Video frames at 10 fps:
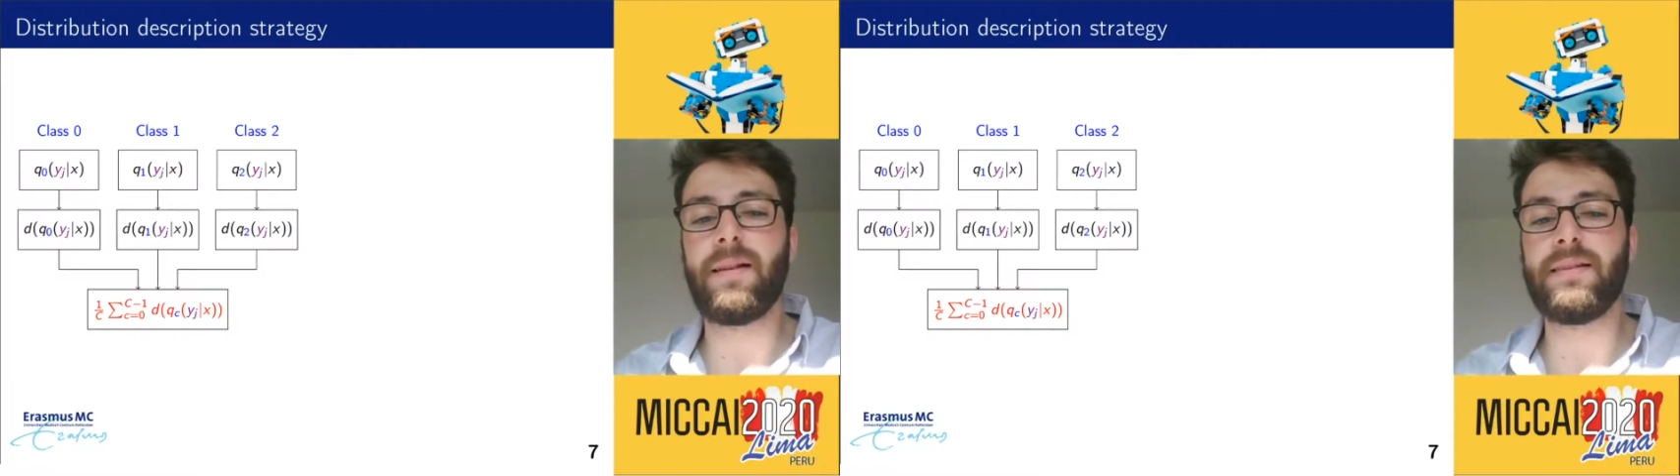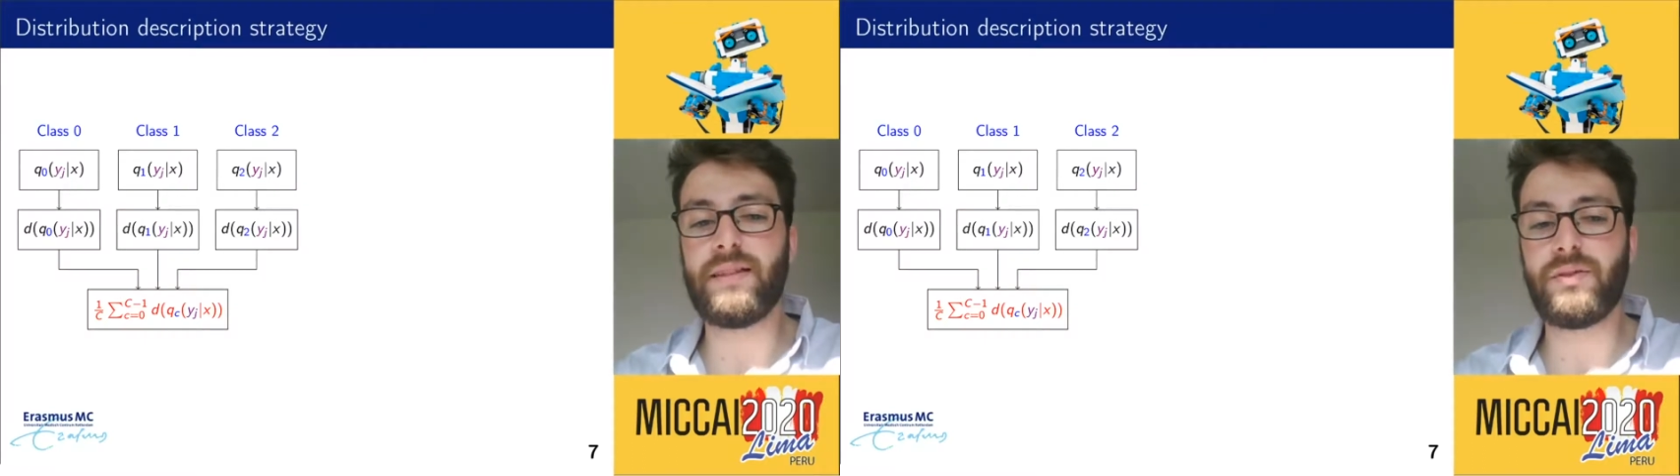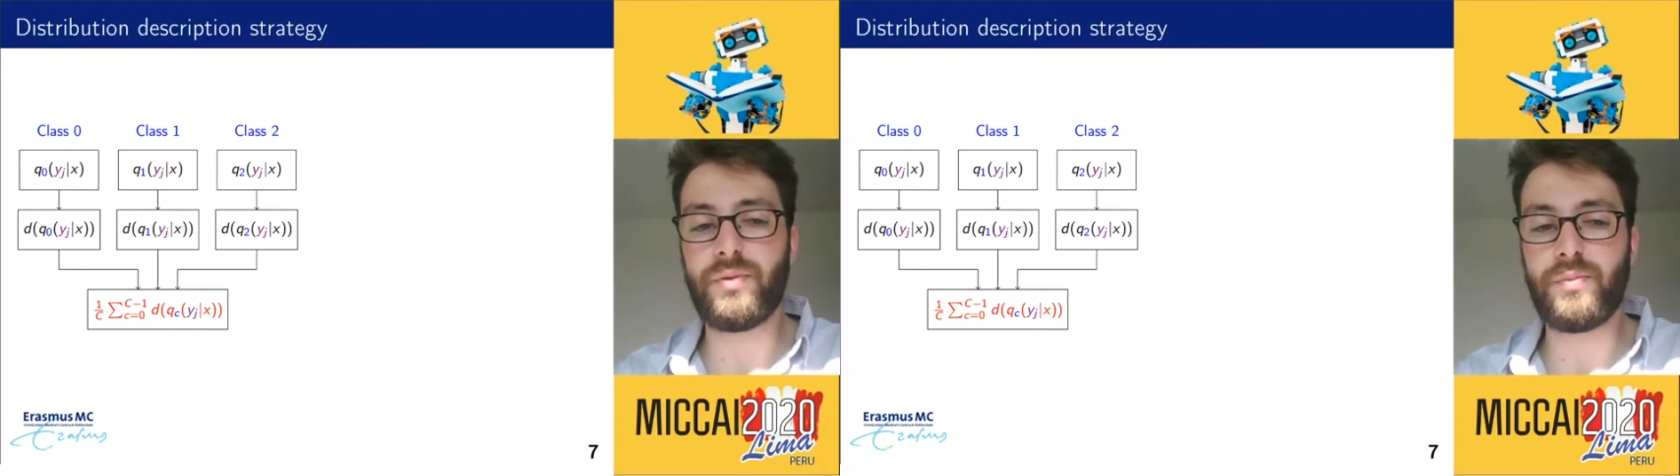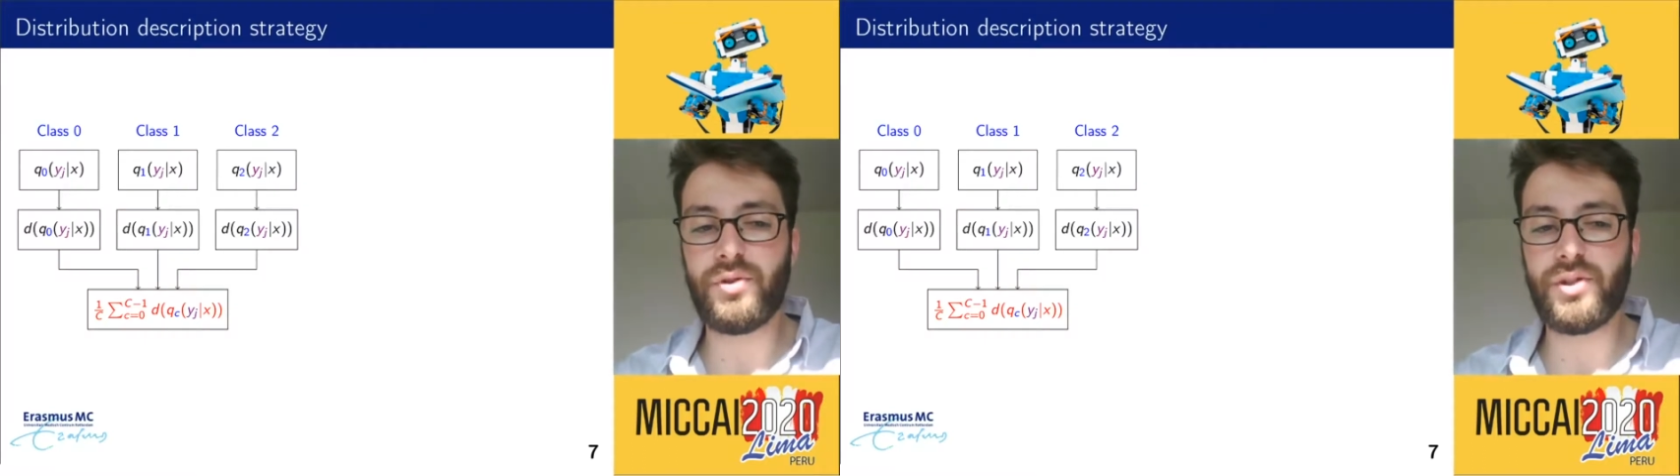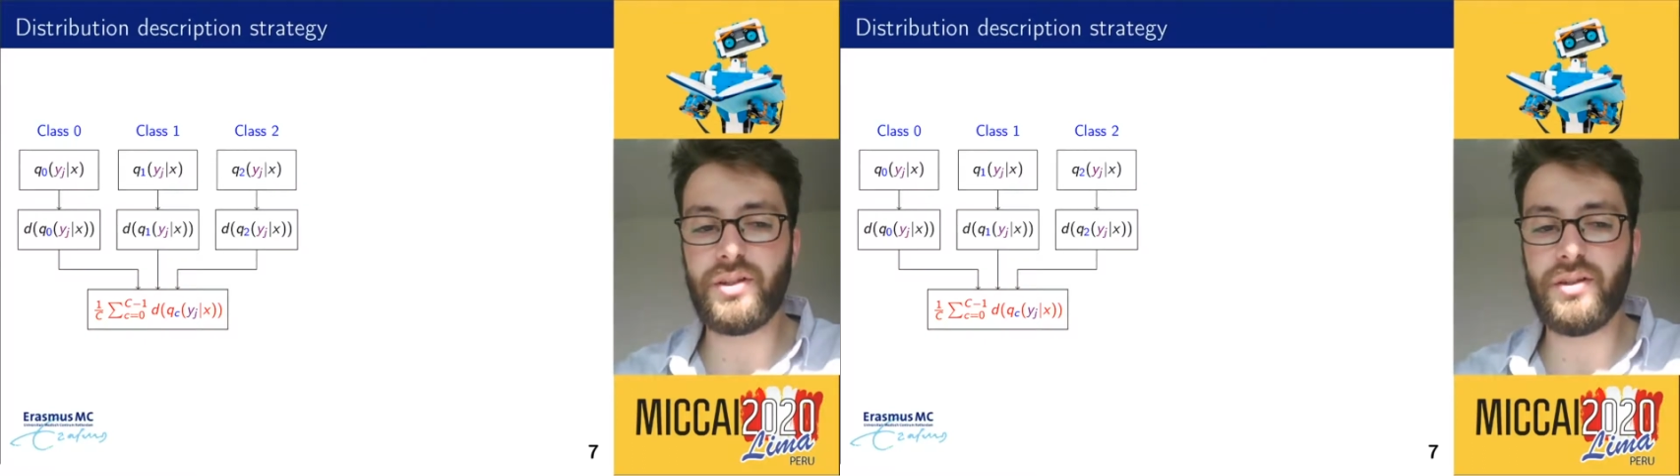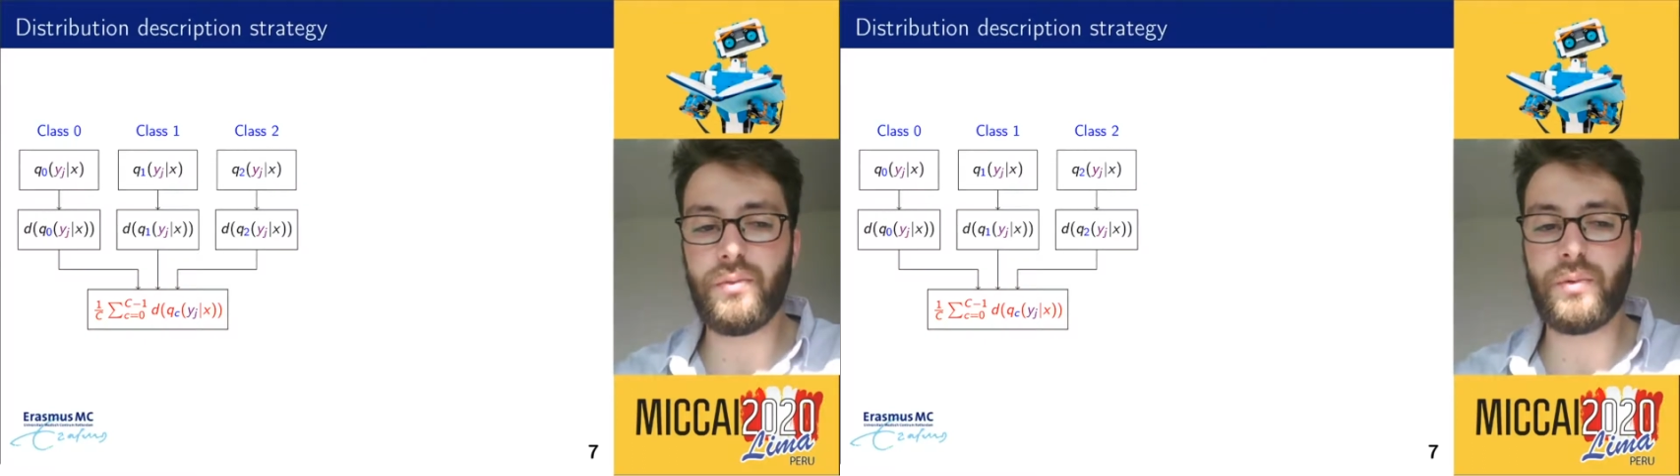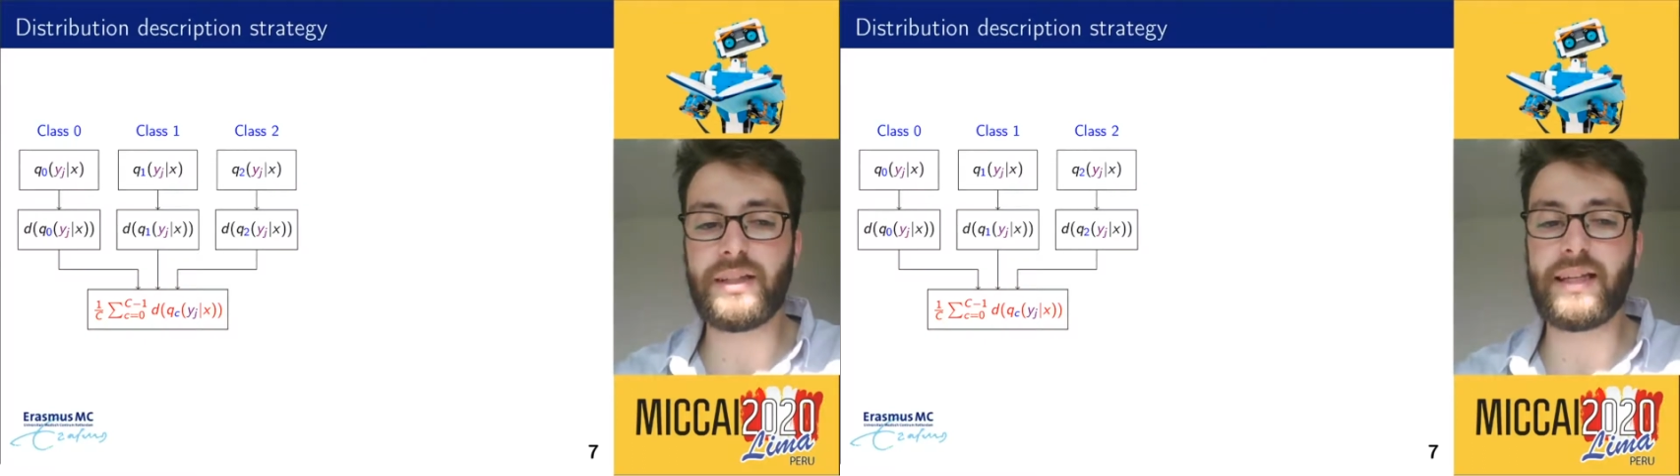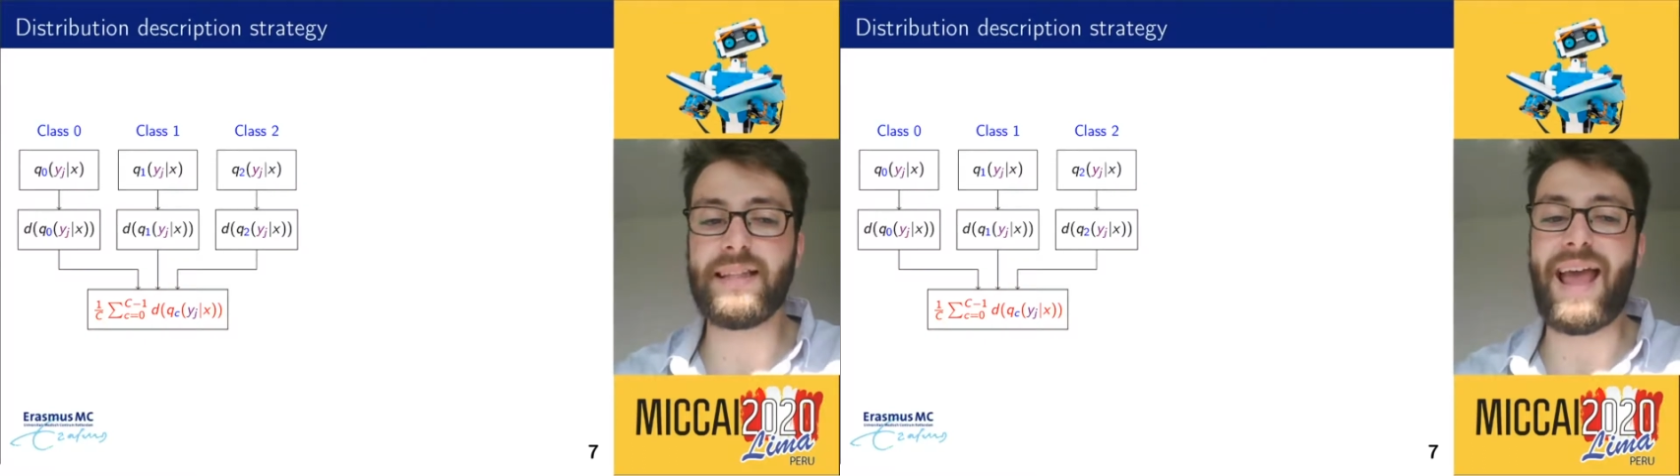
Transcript: distribution, we can